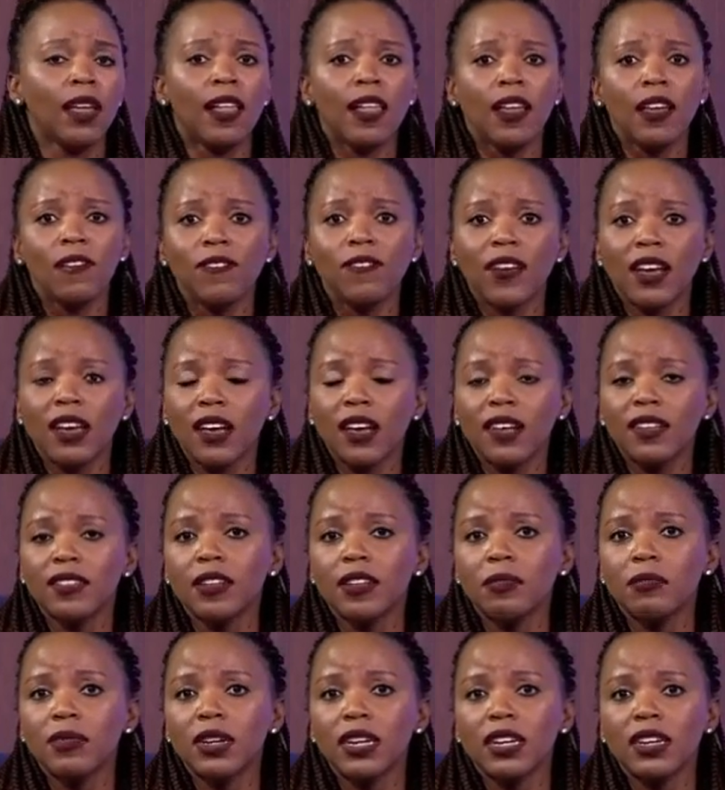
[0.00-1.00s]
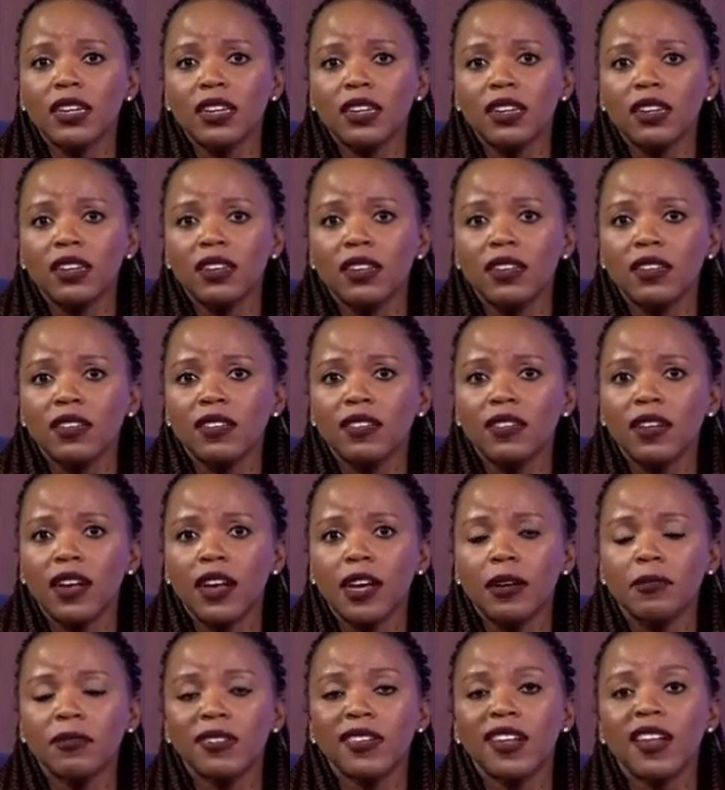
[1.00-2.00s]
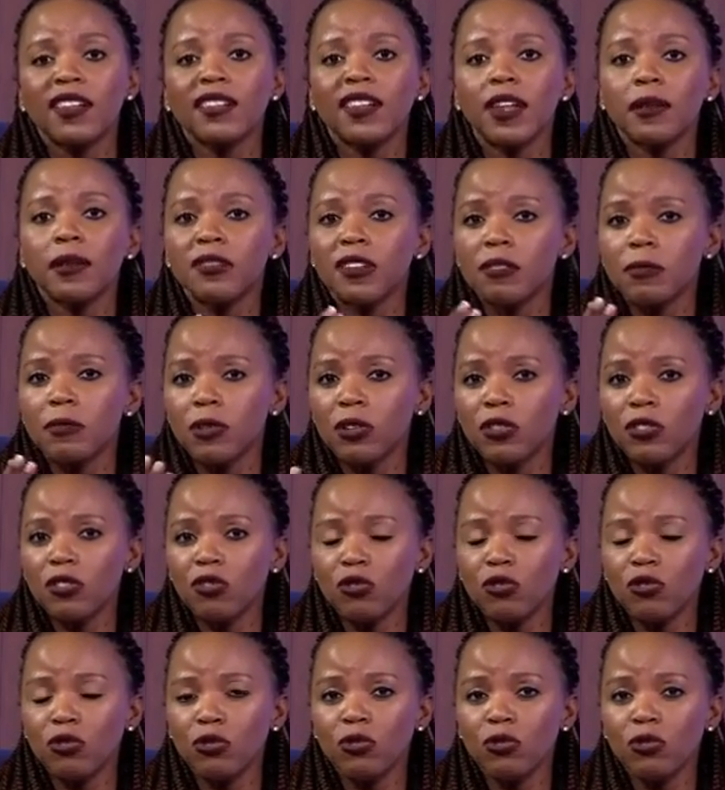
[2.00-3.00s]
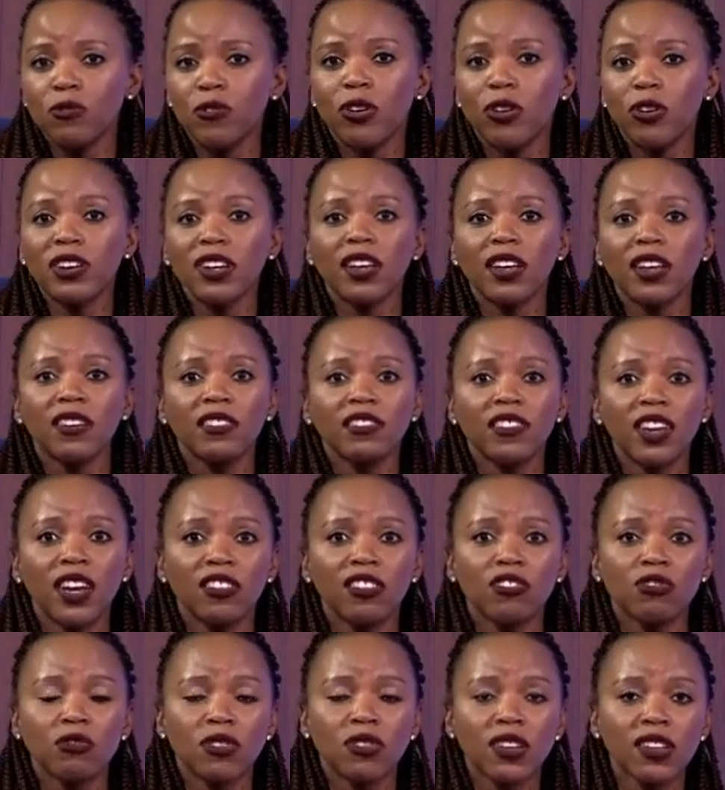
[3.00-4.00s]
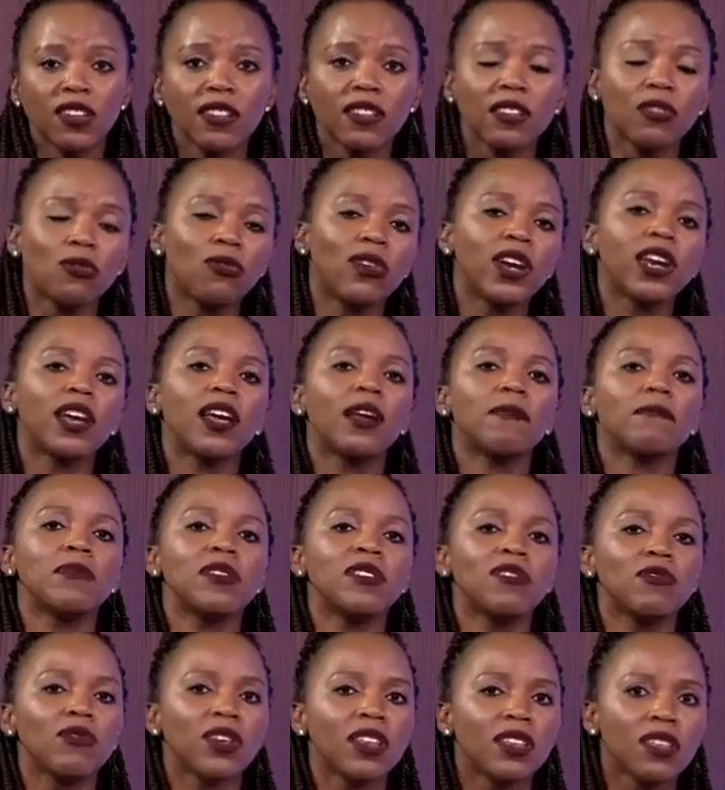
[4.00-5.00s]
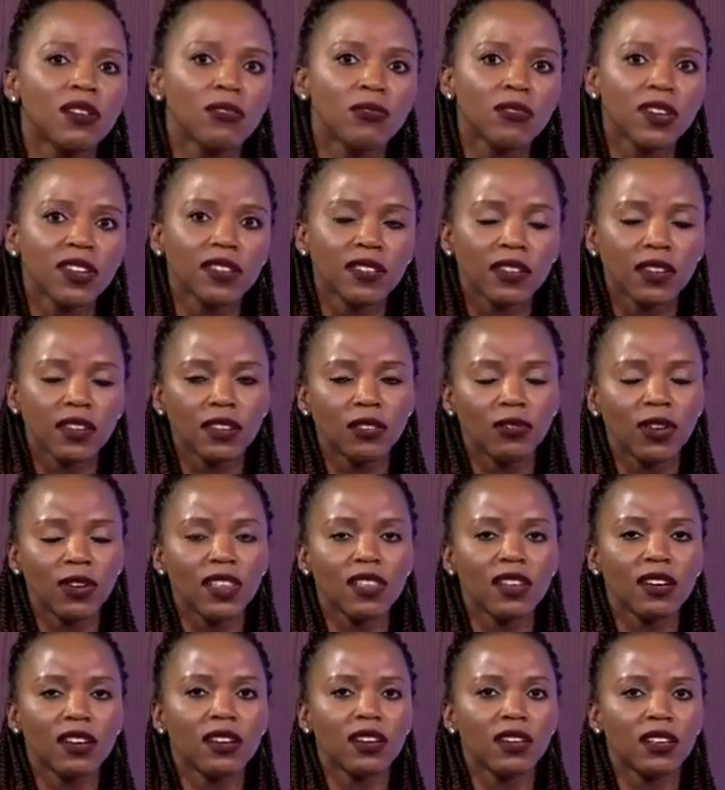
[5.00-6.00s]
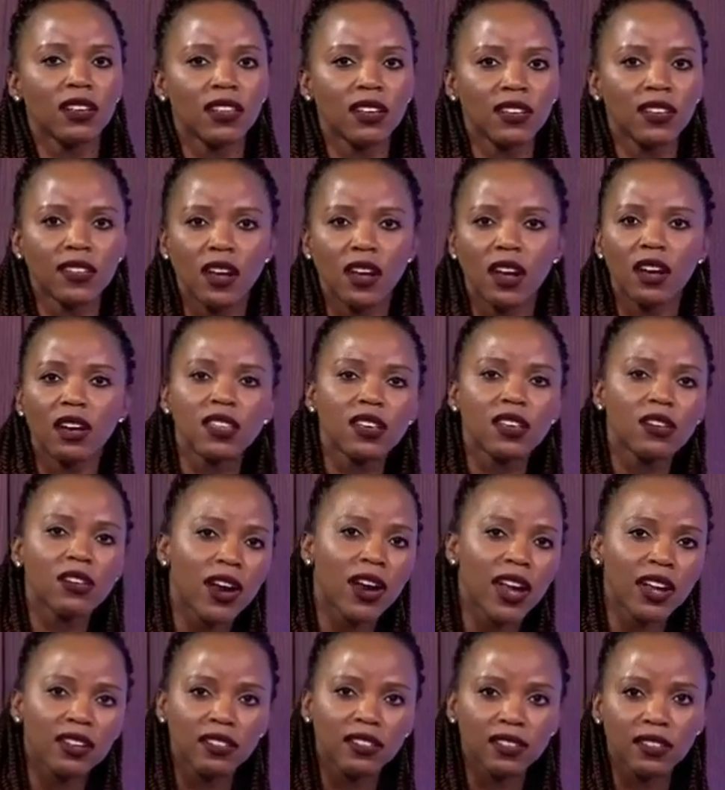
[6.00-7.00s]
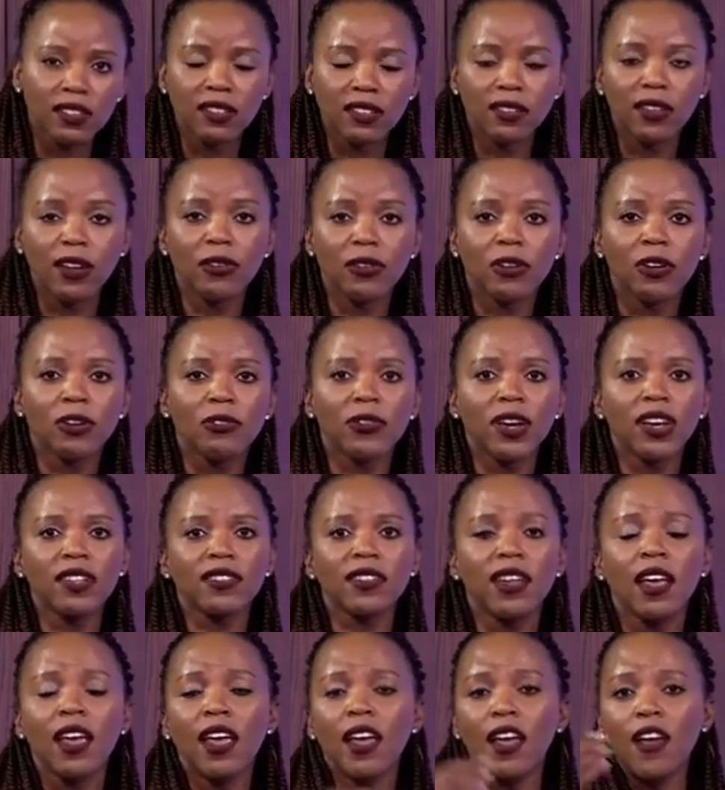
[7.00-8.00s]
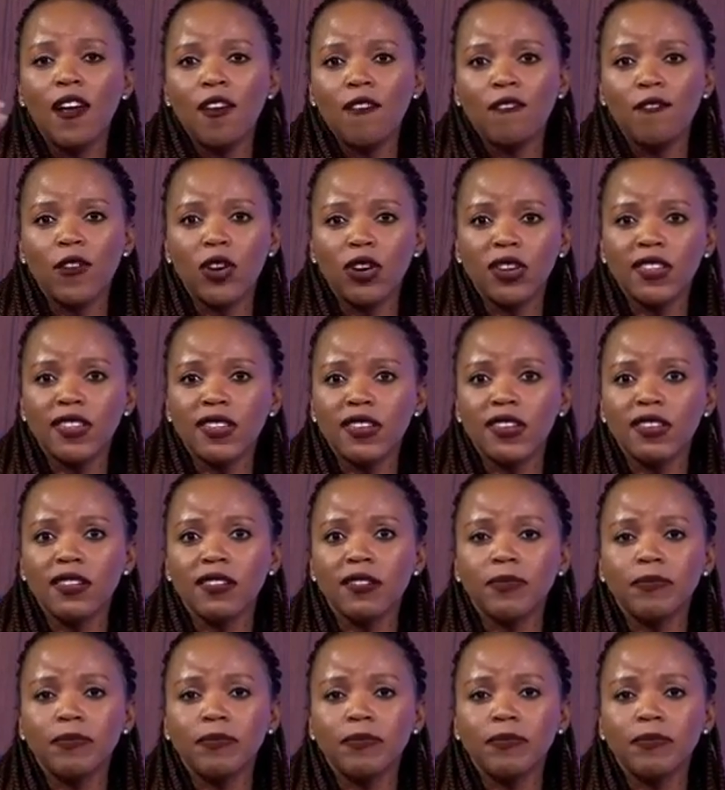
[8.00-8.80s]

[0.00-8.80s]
If a customer is susceptible to foreign exchange risk, what happens when the ZAR, the rand, deteriorates versus